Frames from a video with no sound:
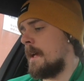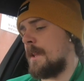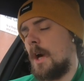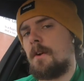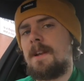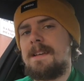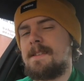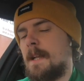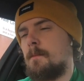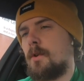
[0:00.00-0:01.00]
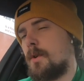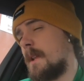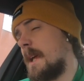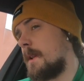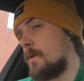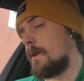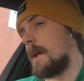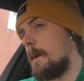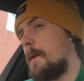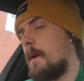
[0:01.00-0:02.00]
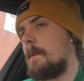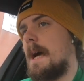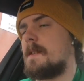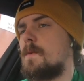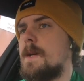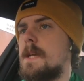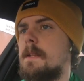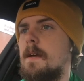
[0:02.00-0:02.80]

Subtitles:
The other days then, I'm doing like the workout I put up last week,